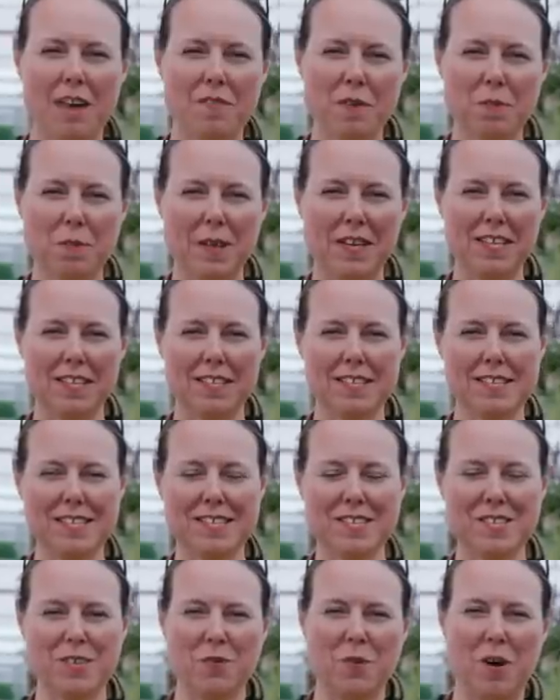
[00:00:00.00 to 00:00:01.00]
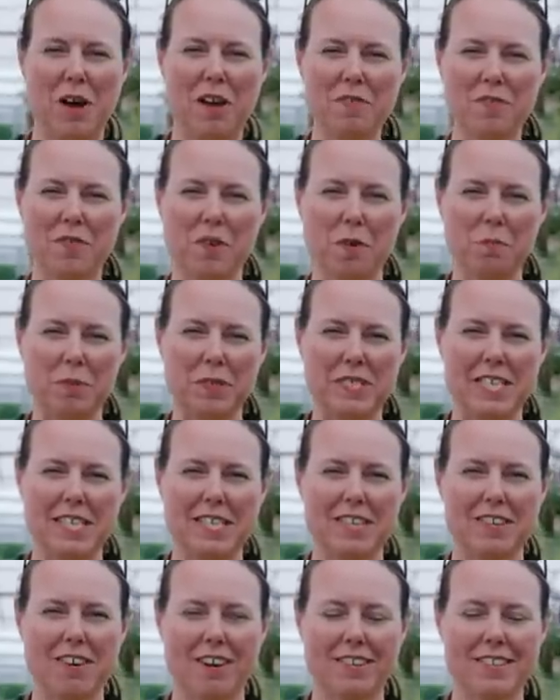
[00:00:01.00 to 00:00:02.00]
Hi everybody, this is Noelle from
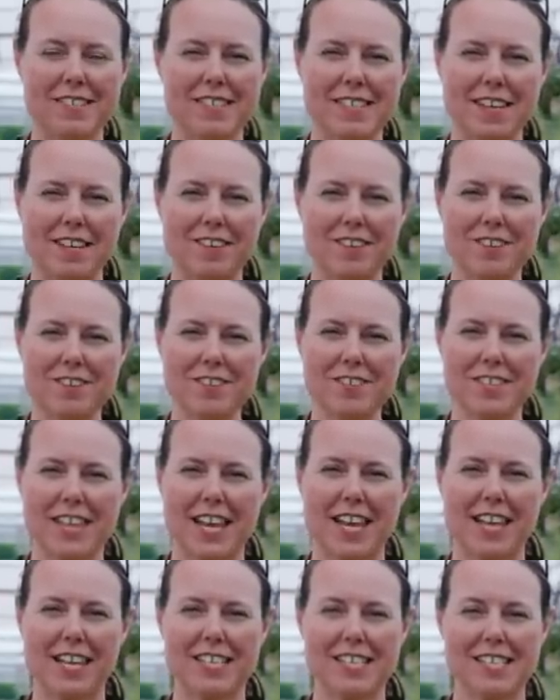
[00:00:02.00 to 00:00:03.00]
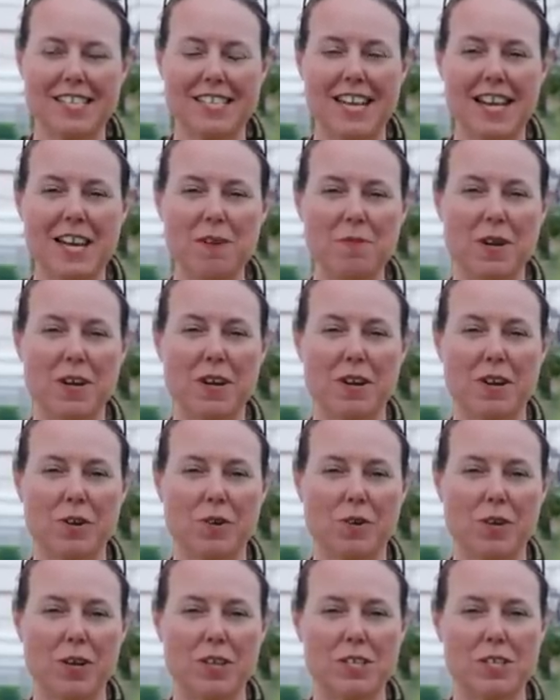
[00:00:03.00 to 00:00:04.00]
Petitti Garden Centers, and today we are
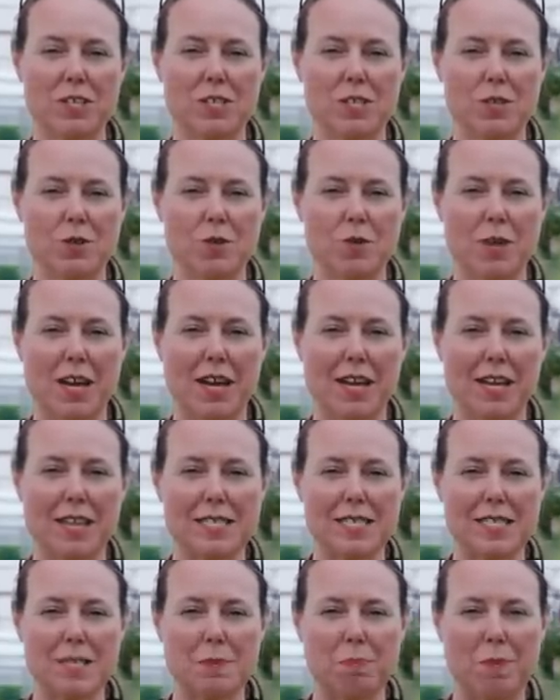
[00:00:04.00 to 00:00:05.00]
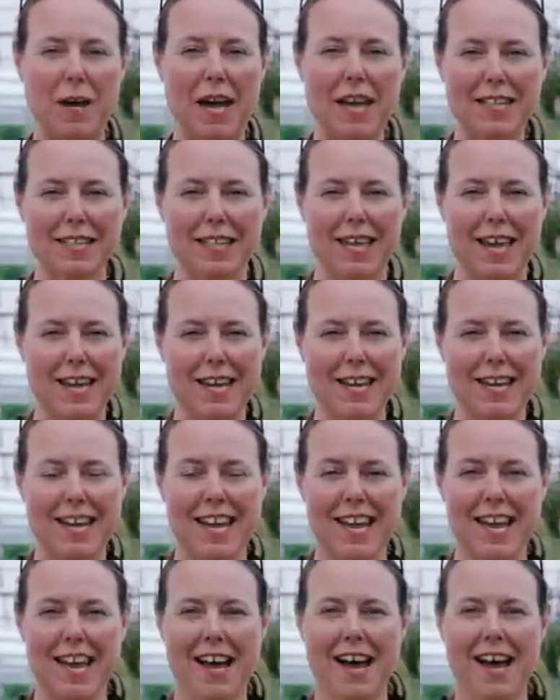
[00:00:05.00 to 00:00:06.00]
going to do a spotlight
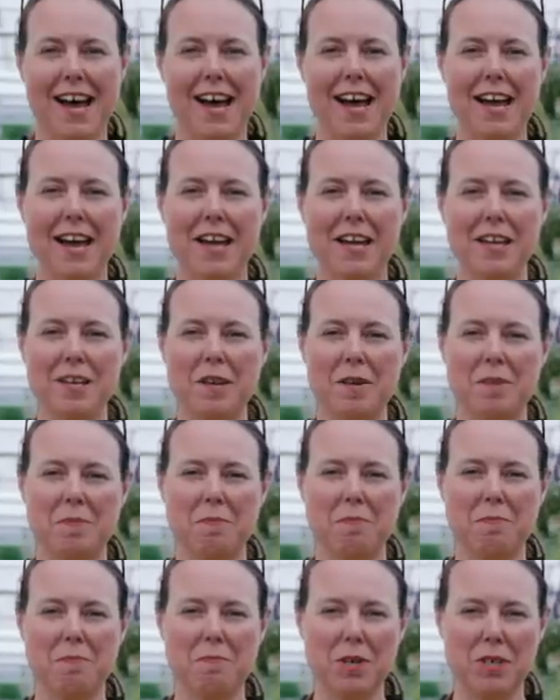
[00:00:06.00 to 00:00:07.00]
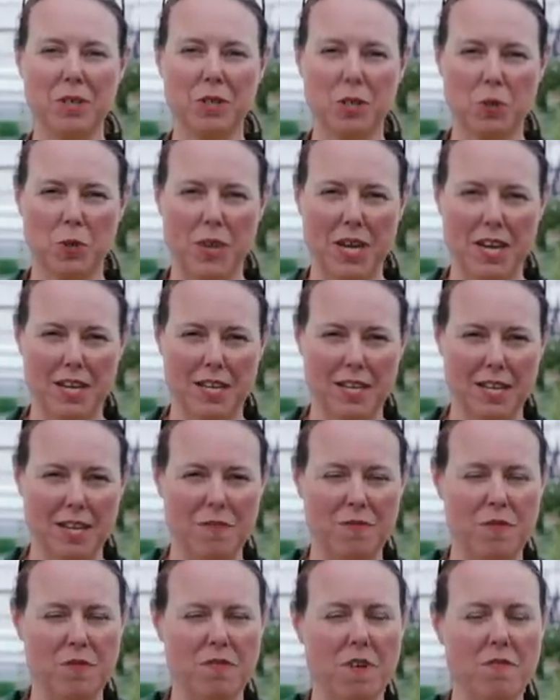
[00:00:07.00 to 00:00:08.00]
on milkweed. And
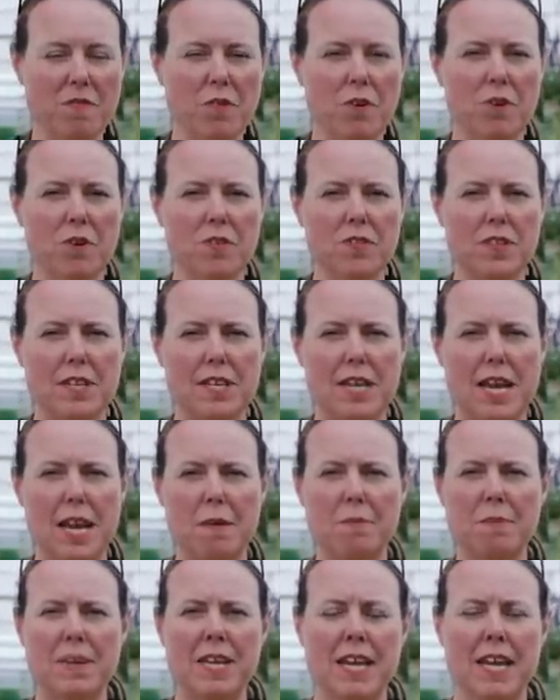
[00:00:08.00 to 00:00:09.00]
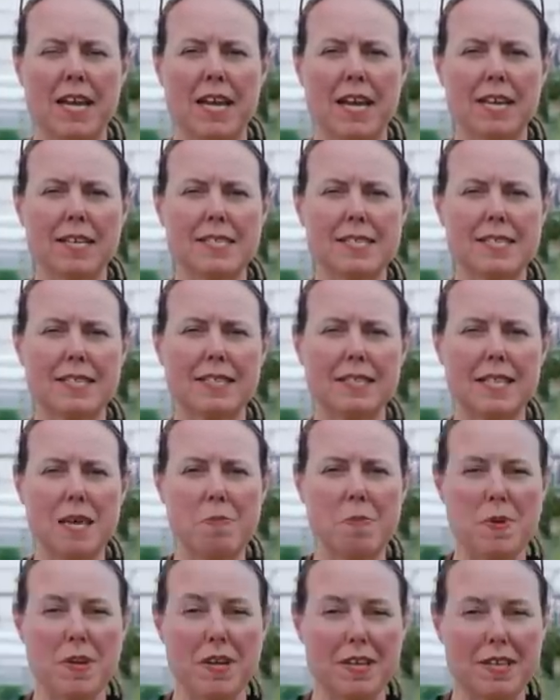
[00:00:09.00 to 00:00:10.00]
if you've ever heard the name
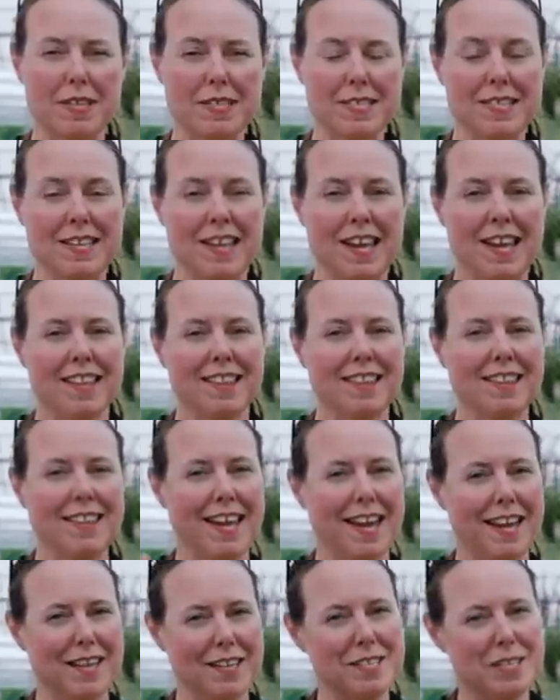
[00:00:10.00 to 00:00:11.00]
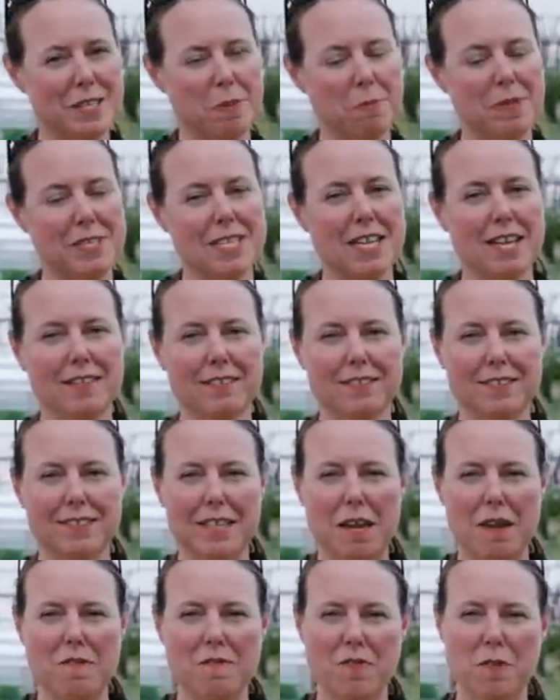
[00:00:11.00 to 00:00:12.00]
Asclepias, that is the botanical
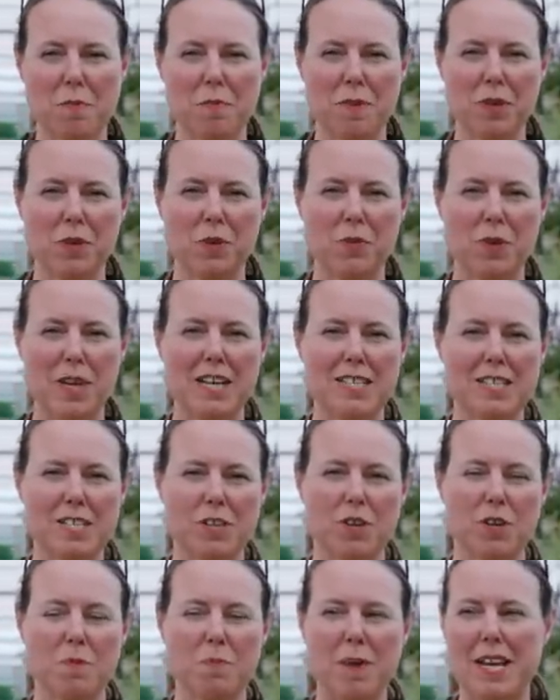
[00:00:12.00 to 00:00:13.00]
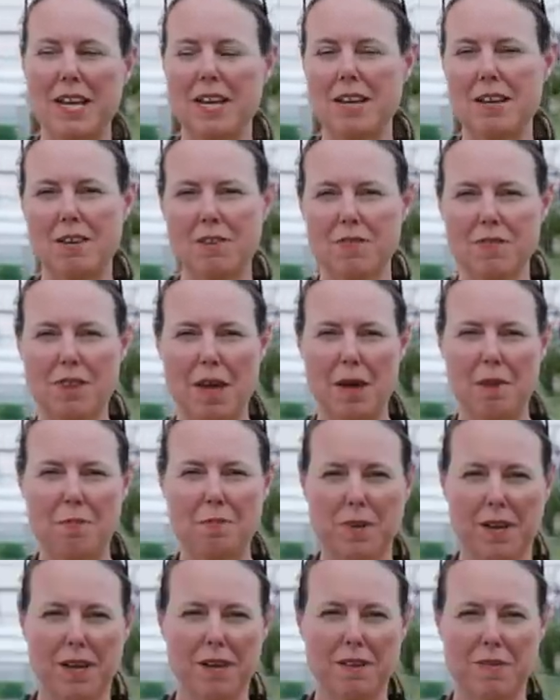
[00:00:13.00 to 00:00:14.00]
name for milkweed, so you might hear
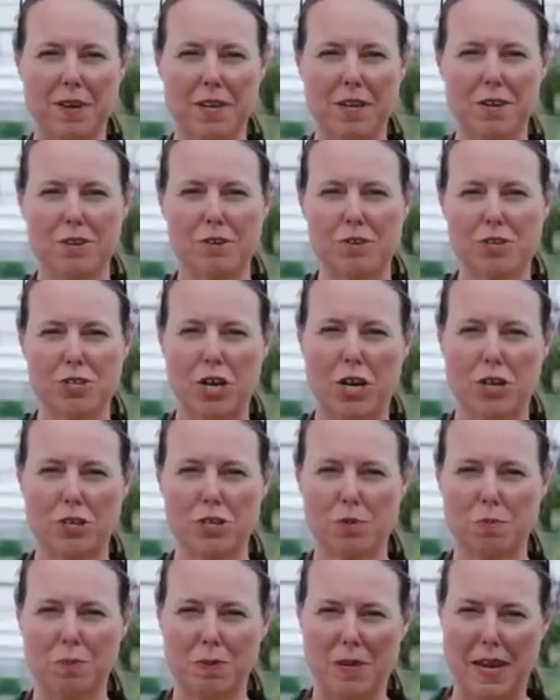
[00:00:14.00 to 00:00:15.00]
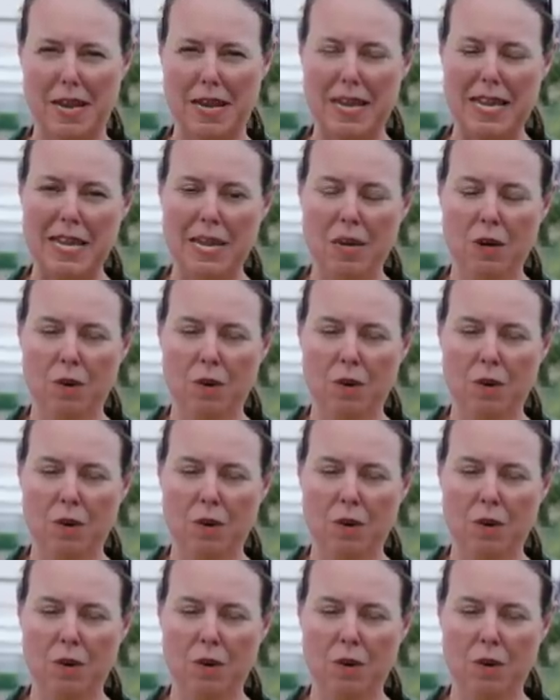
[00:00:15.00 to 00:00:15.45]
them kind of interchangeably.